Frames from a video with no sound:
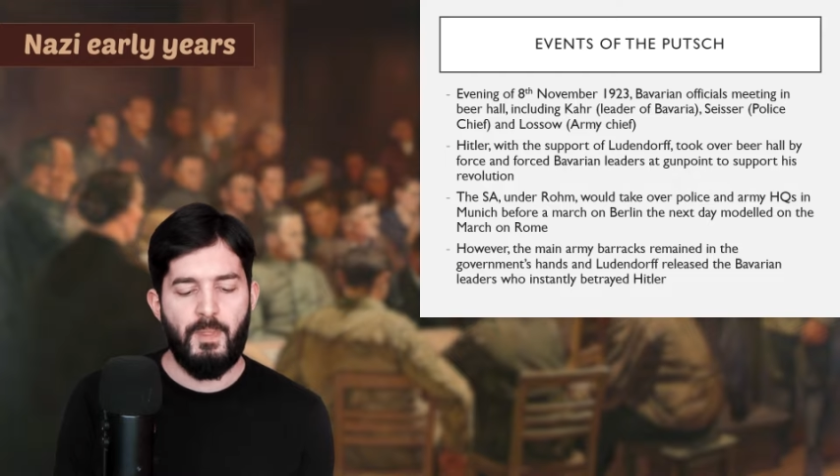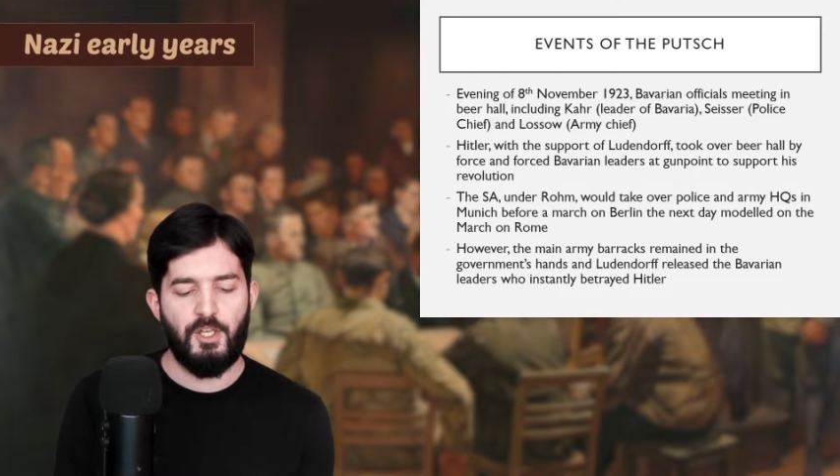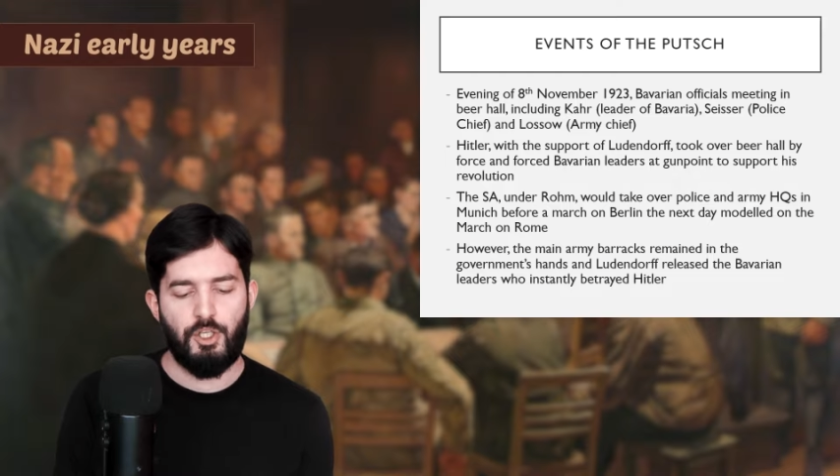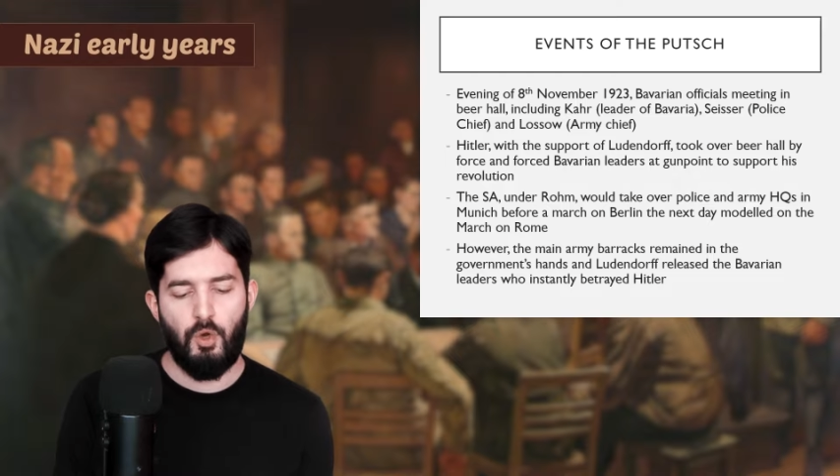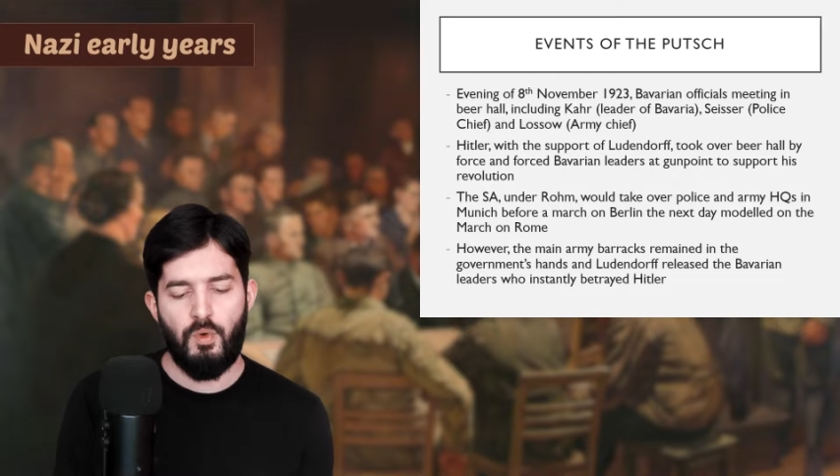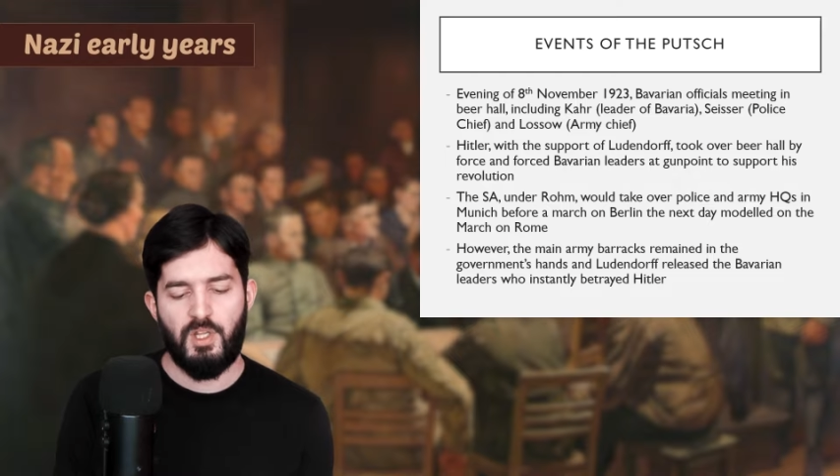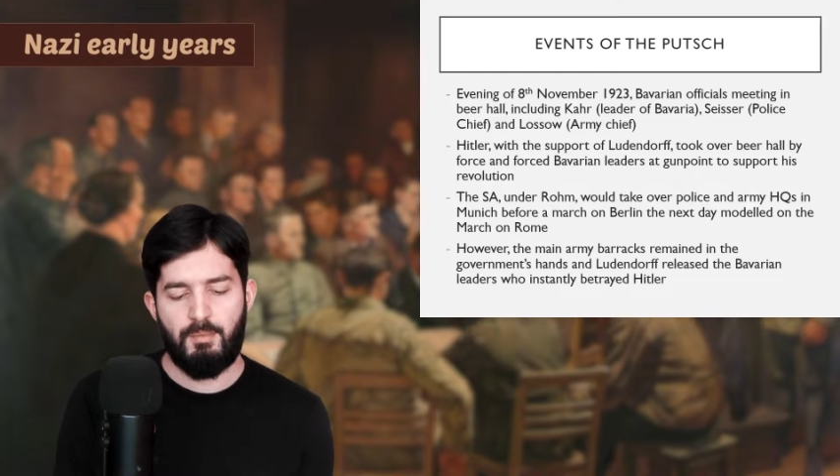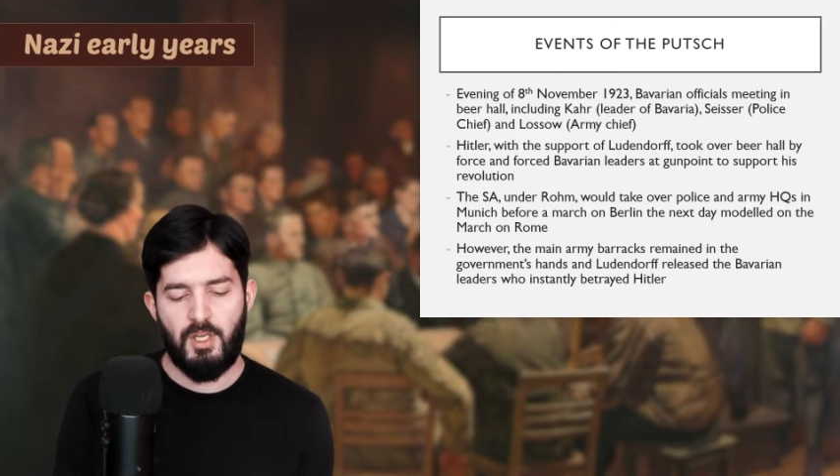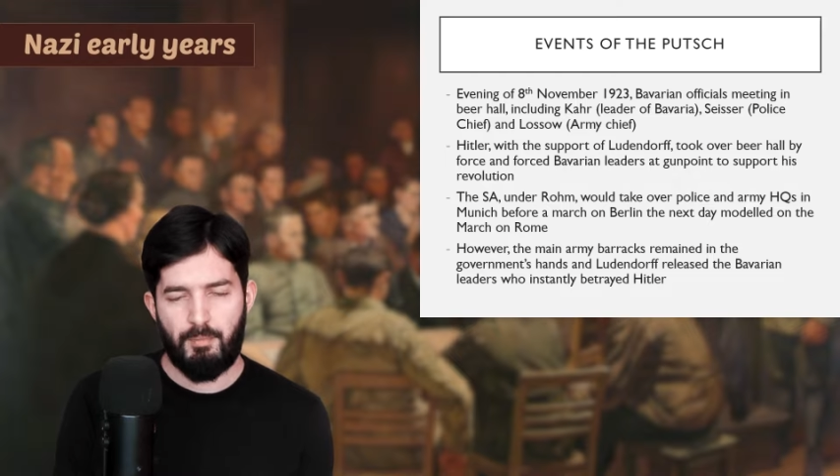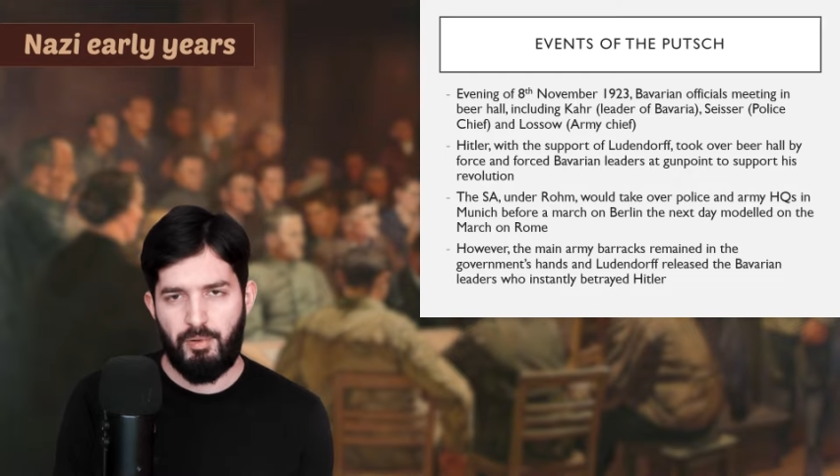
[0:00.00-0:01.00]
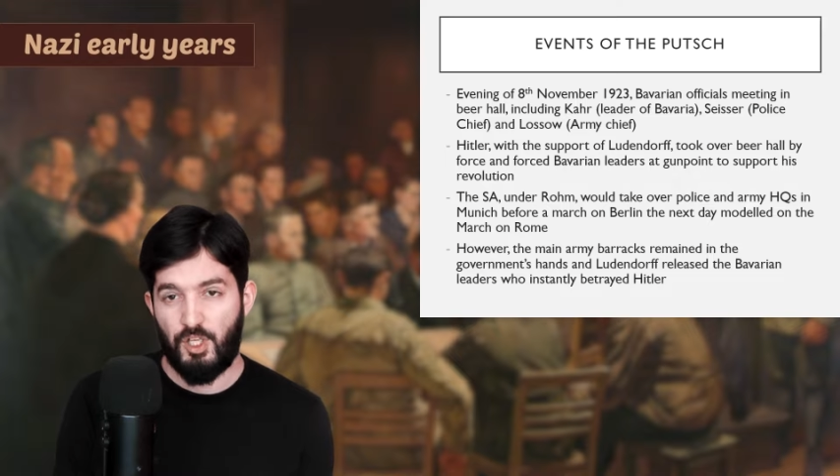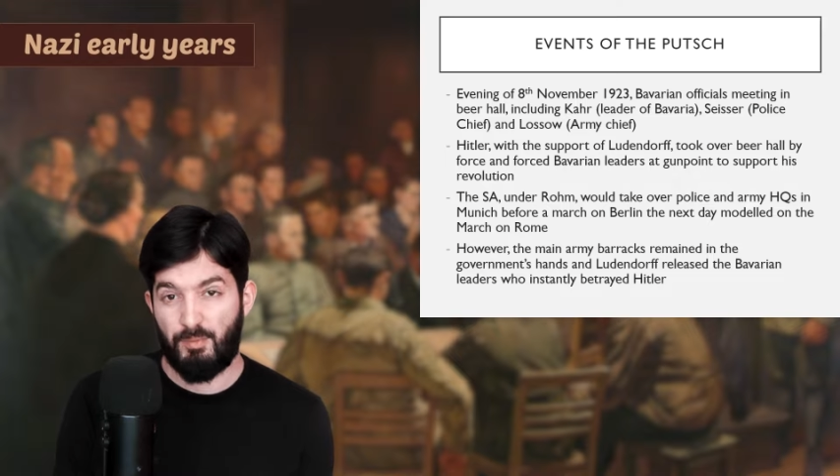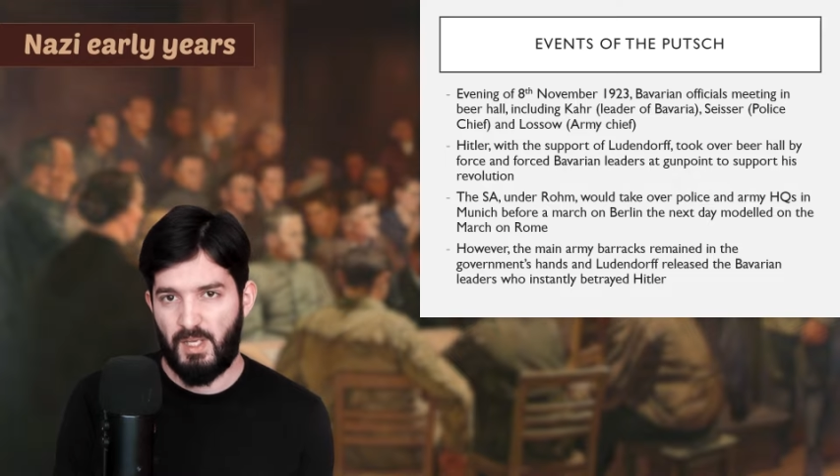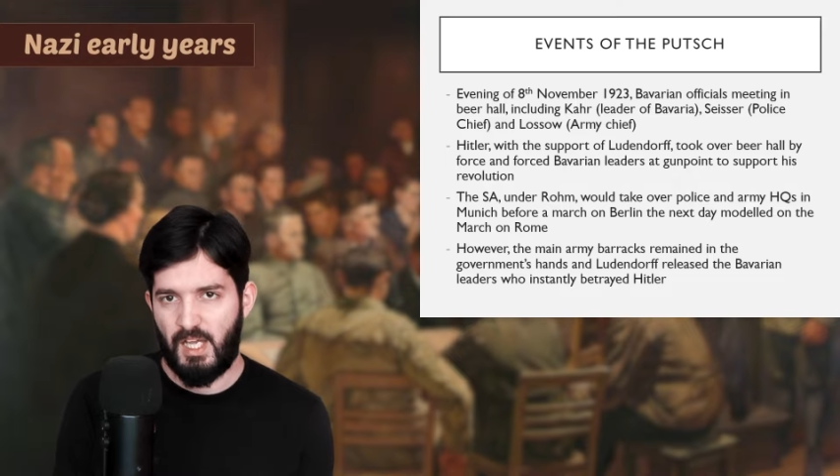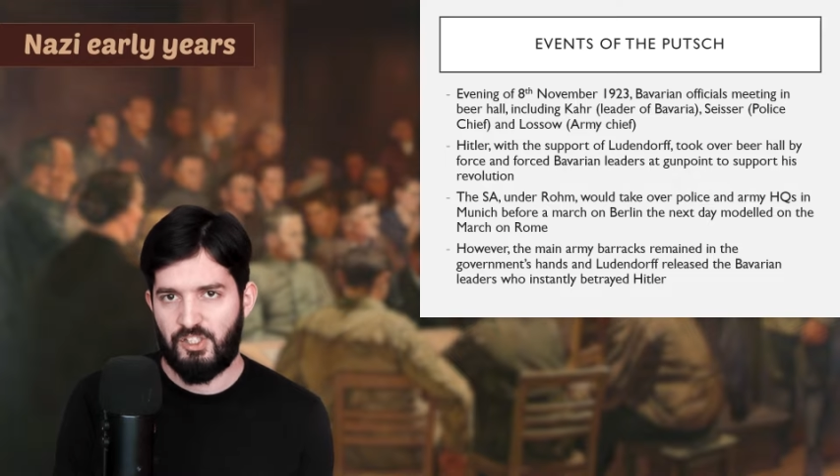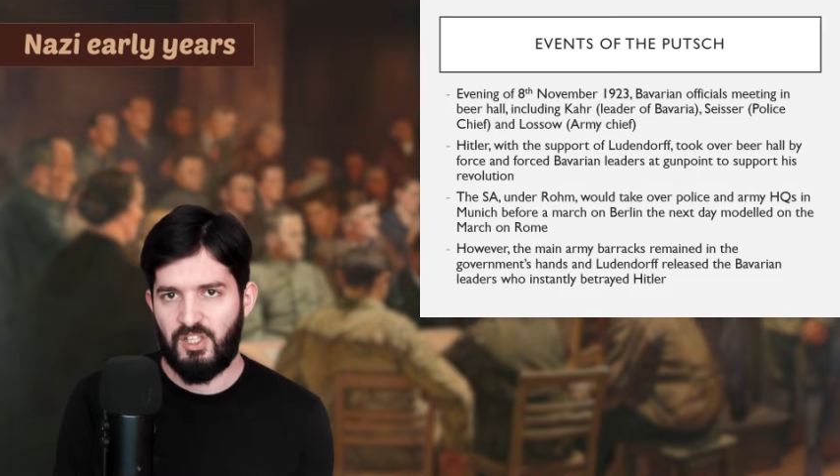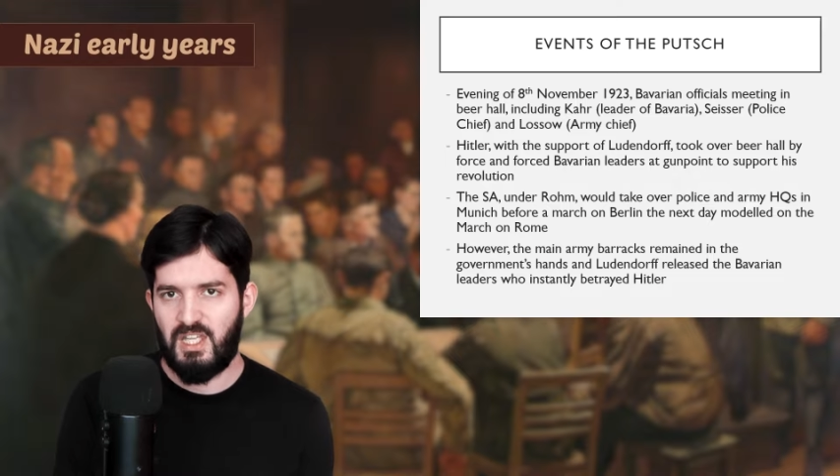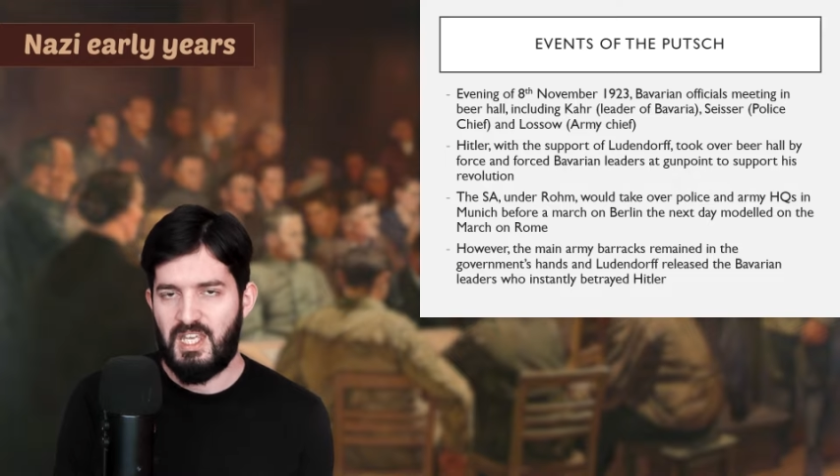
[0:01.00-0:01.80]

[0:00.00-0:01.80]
So the Munich Putsch begins on the